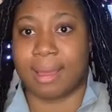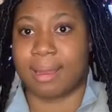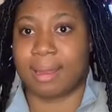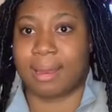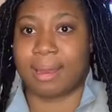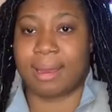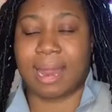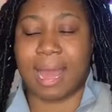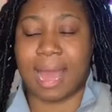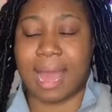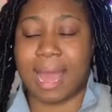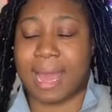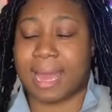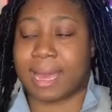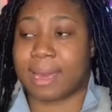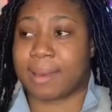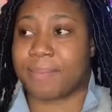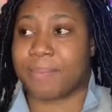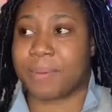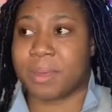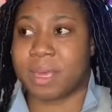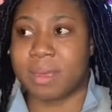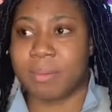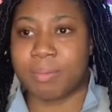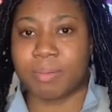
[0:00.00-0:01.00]
Like,
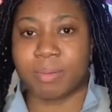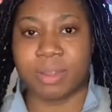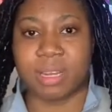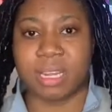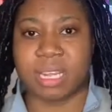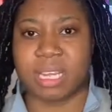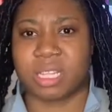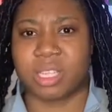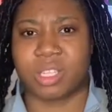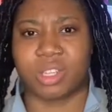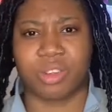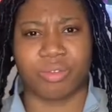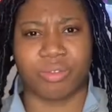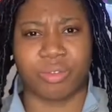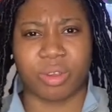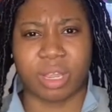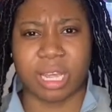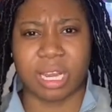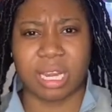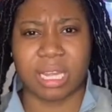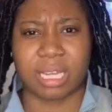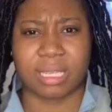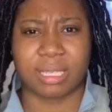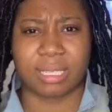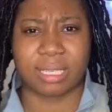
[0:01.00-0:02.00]
people need to
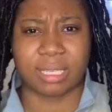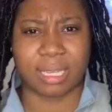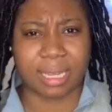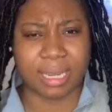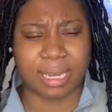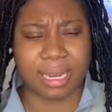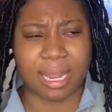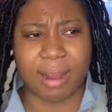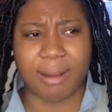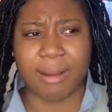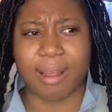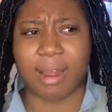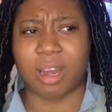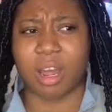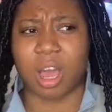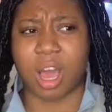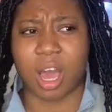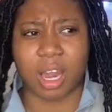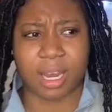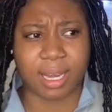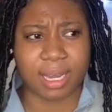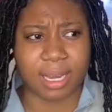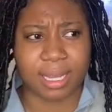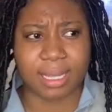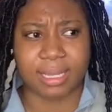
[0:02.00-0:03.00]
really sit there and
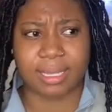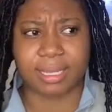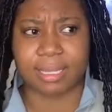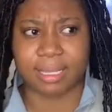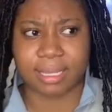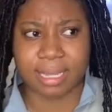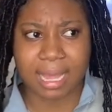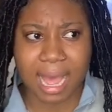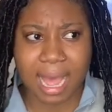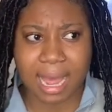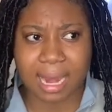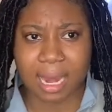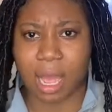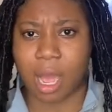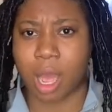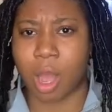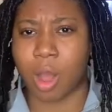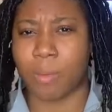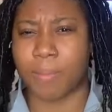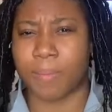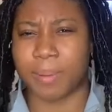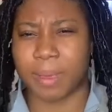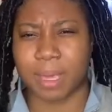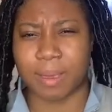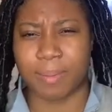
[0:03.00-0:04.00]
understand how
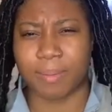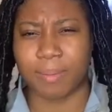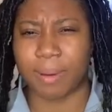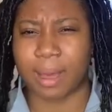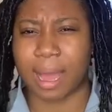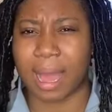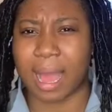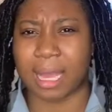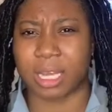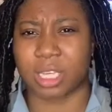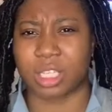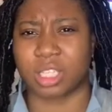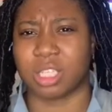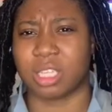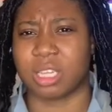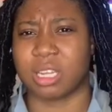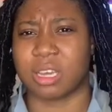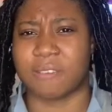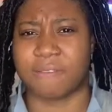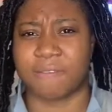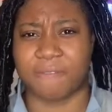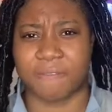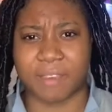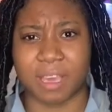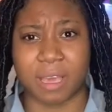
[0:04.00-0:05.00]
people actually
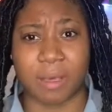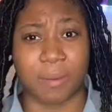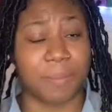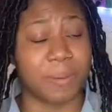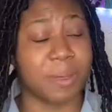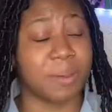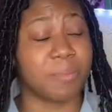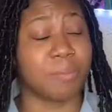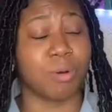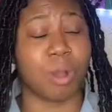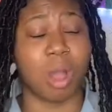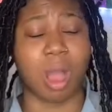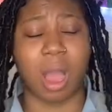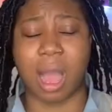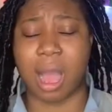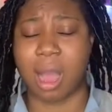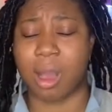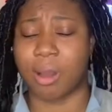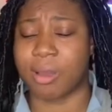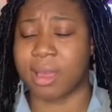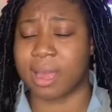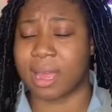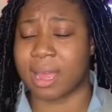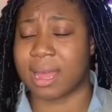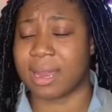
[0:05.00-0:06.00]
feel. People are
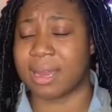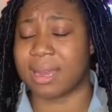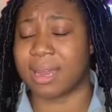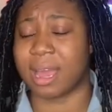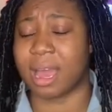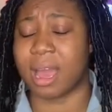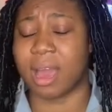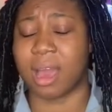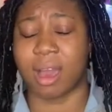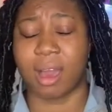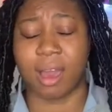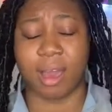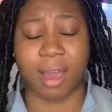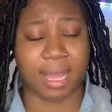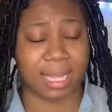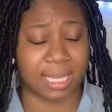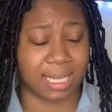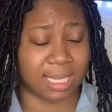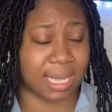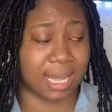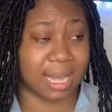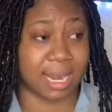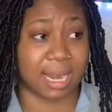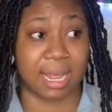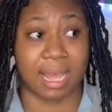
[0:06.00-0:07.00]
out here and they're
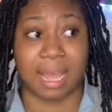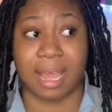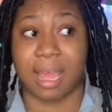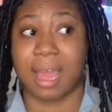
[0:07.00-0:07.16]
hurting.